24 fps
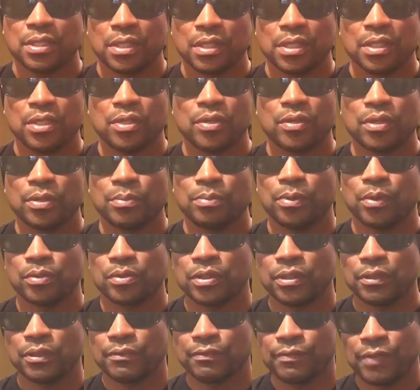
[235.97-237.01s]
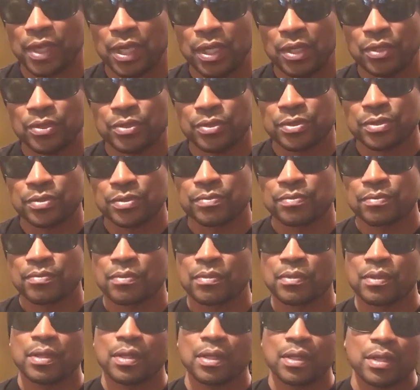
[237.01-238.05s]
You know, they're both good fighters.
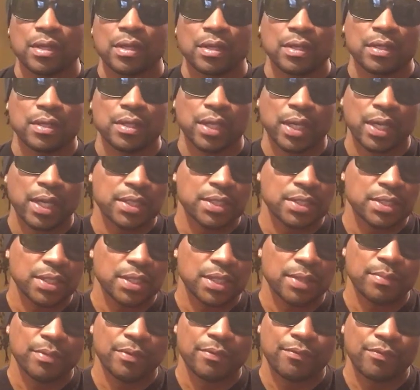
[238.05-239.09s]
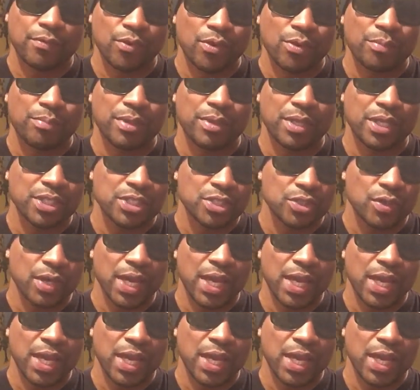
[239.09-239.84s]
Like I said before, Billy Joe